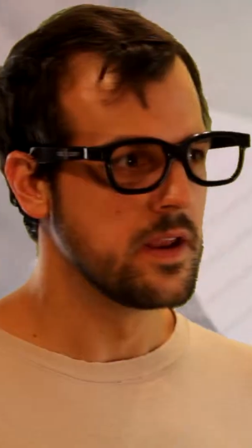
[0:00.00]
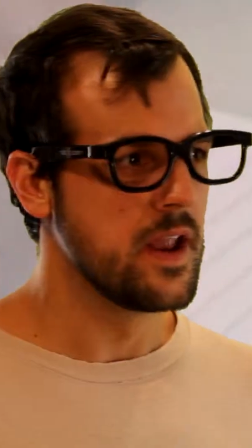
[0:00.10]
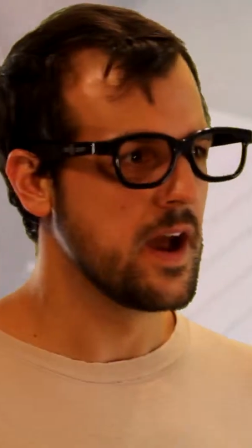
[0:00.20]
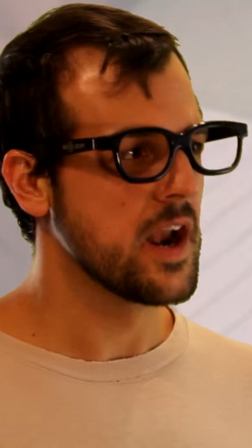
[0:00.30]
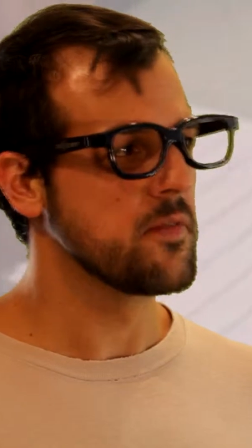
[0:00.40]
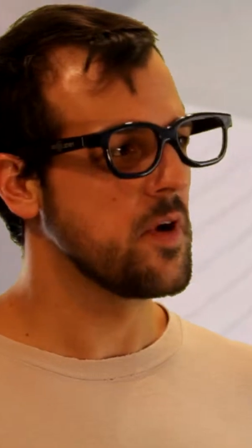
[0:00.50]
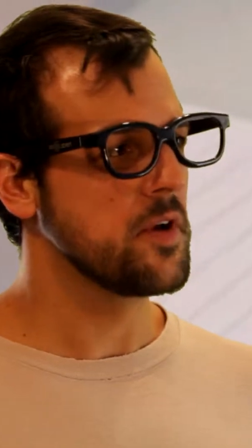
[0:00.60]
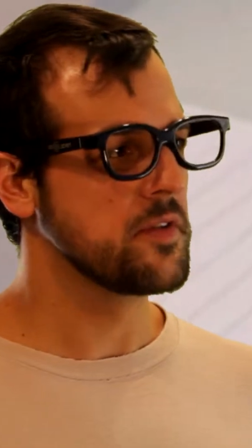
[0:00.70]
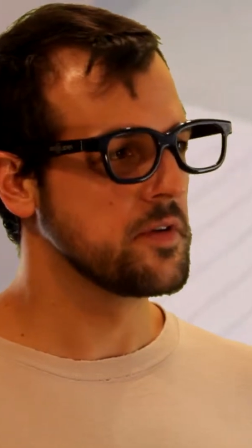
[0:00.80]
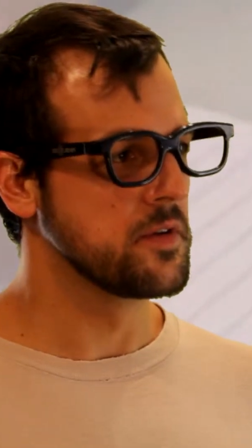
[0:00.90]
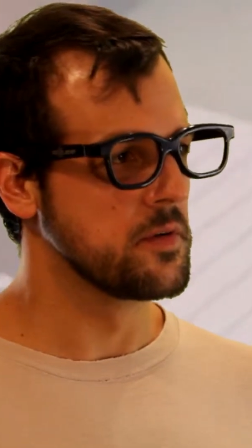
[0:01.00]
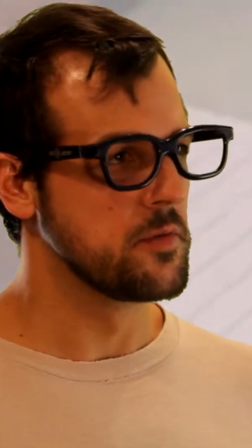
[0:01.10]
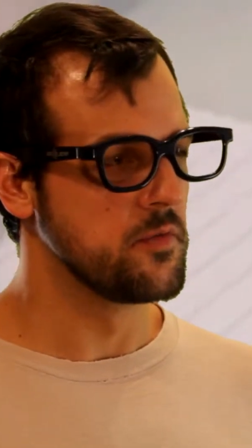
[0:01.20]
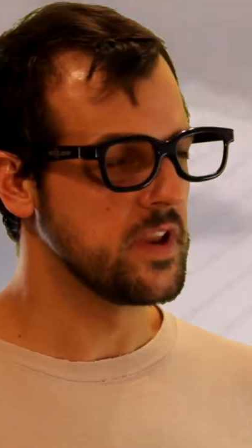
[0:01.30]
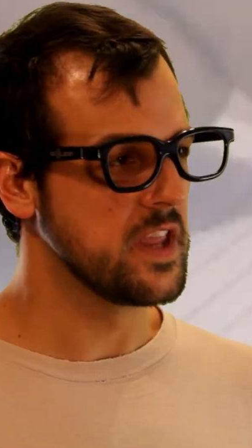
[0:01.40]
Now, out of all the
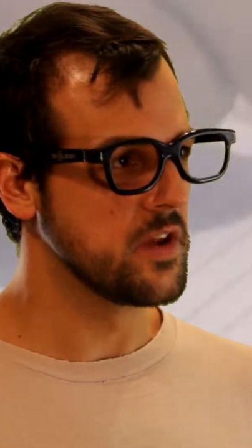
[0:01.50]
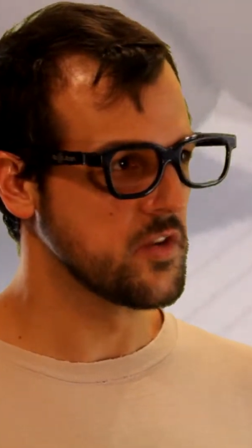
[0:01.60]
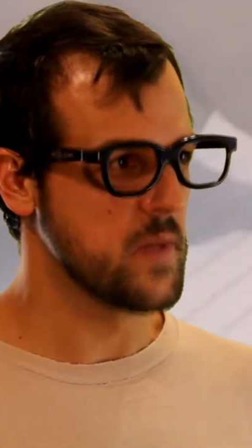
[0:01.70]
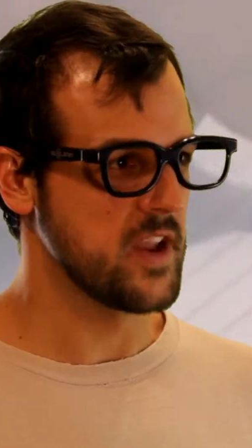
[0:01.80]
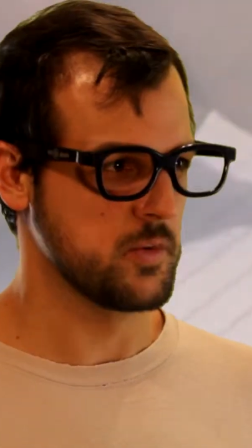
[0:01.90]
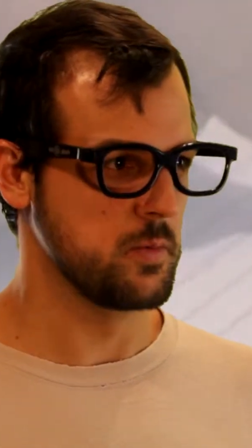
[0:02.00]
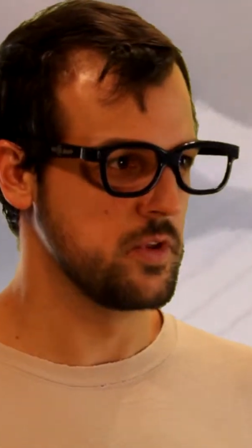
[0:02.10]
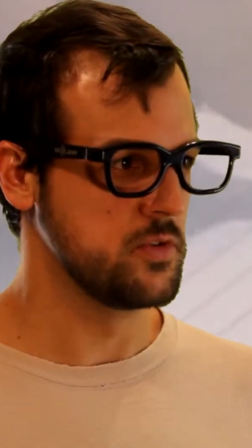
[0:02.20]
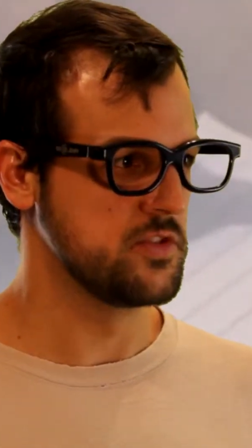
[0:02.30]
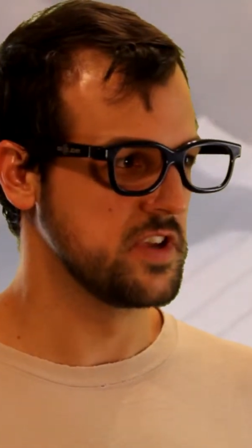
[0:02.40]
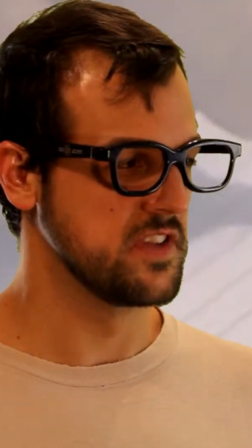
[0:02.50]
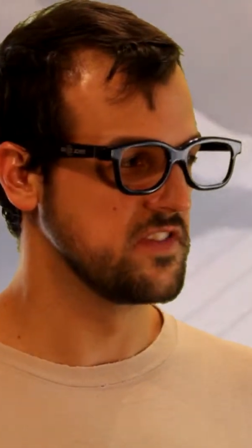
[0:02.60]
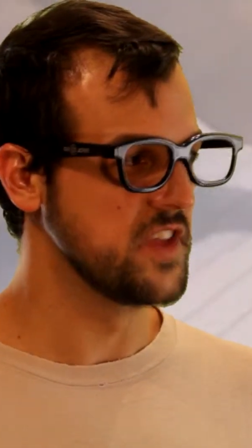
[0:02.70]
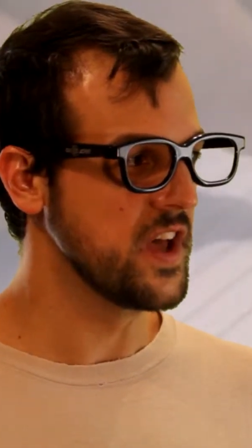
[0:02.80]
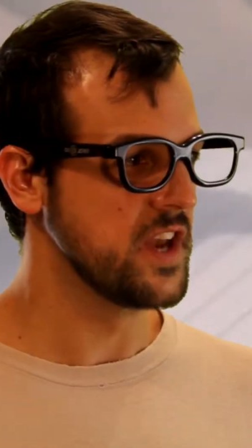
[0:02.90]
videos Maximum Huge
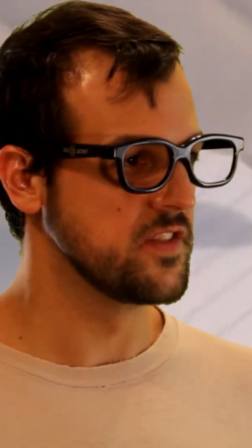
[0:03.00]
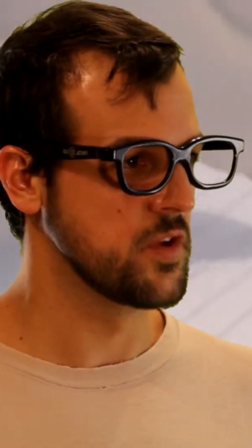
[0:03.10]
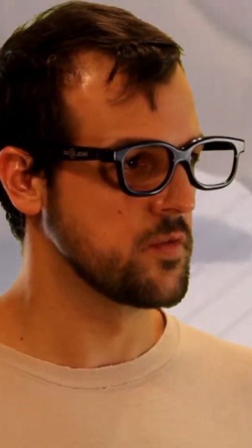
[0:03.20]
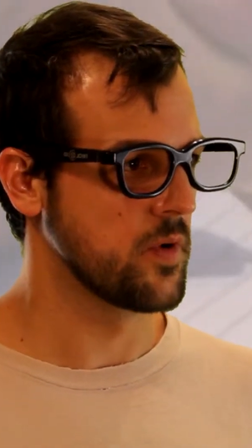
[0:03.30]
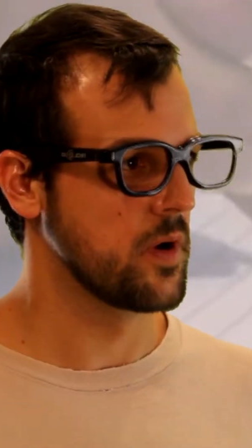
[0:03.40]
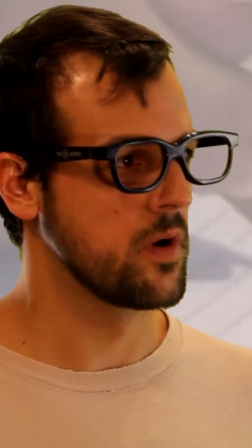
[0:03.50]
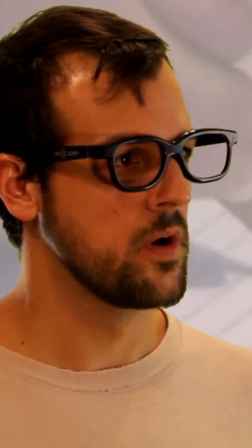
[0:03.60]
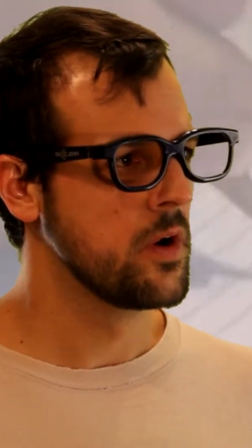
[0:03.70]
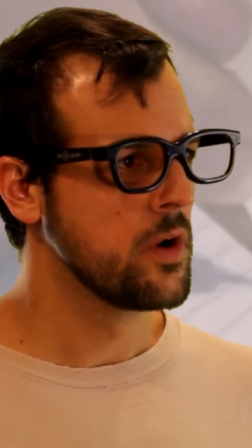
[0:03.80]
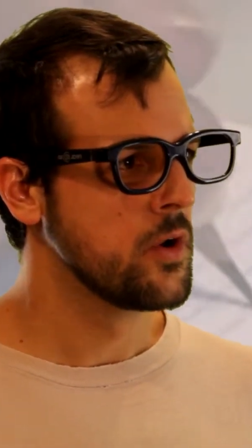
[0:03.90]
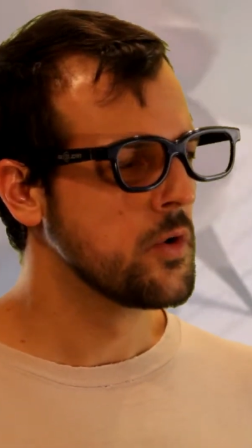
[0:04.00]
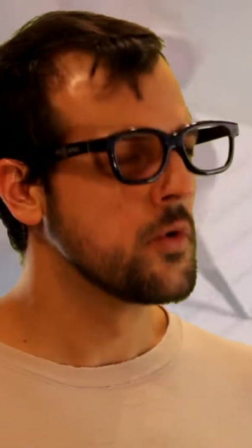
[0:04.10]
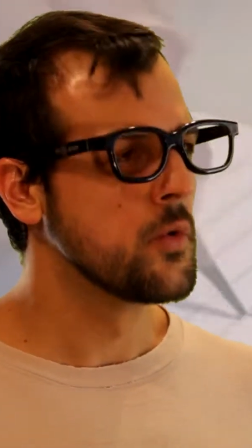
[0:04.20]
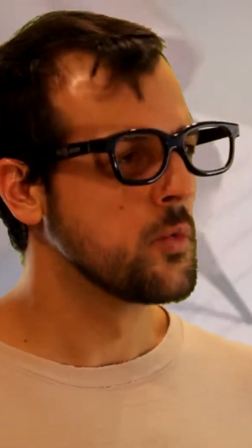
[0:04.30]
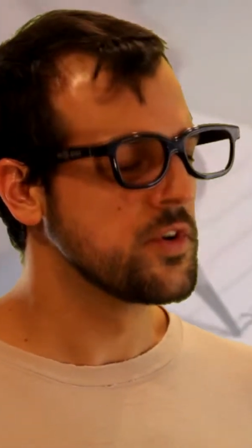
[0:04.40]
has done so far,
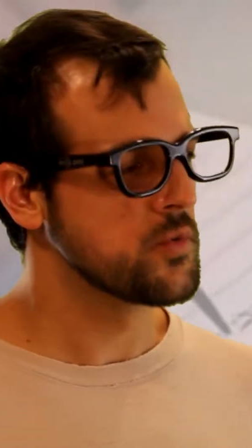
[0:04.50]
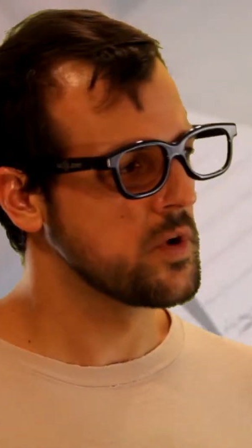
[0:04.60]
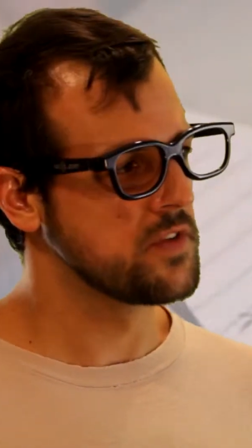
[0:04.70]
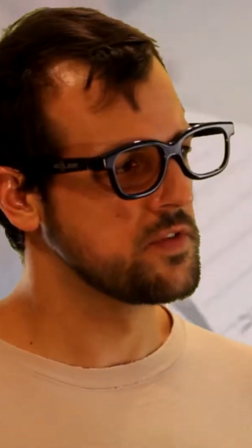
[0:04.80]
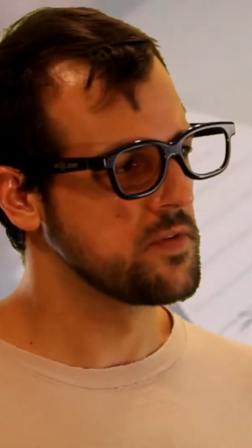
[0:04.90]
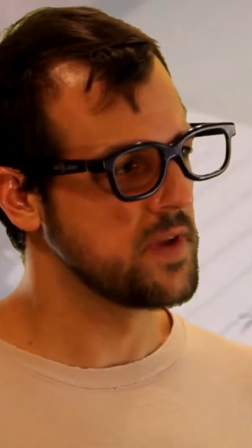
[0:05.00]
which one is your